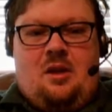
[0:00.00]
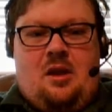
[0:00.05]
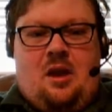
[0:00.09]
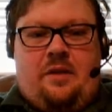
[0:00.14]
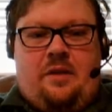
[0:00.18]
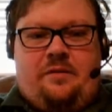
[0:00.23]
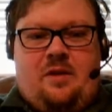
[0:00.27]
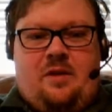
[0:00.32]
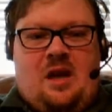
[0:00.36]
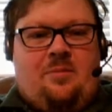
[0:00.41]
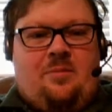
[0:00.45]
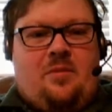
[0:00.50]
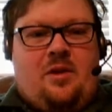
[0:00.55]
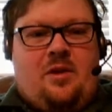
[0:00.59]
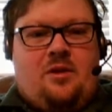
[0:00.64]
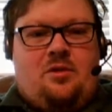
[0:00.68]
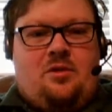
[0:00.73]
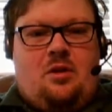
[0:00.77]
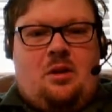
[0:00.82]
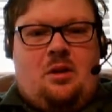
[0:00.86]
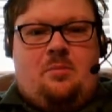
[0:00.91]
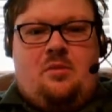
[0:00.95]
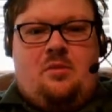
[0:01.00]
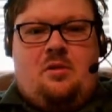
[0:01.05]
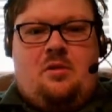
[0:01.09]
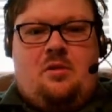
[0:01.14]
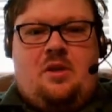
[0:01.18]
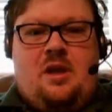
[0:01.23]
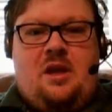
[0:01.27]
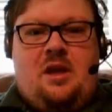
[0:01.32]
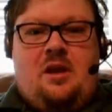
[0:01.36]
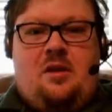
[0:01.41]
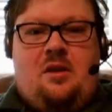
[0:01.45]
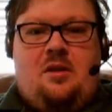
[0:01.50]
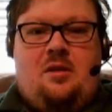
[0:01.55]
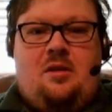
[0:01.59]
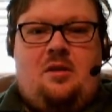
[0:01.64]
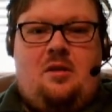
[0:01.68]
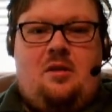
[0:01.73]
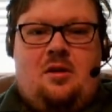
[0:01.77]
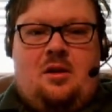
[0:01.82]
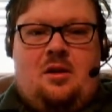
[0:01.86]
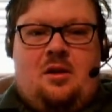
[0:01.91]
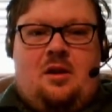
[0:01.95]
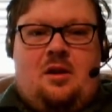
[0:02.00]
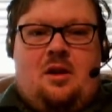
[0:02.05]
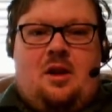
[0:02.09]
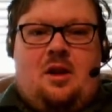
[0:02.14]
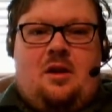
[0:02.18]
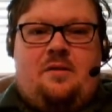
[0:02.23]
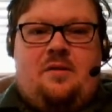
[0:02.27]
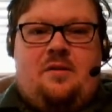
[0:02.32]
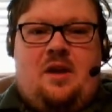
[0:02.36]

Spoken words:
I've got my terminal here. I've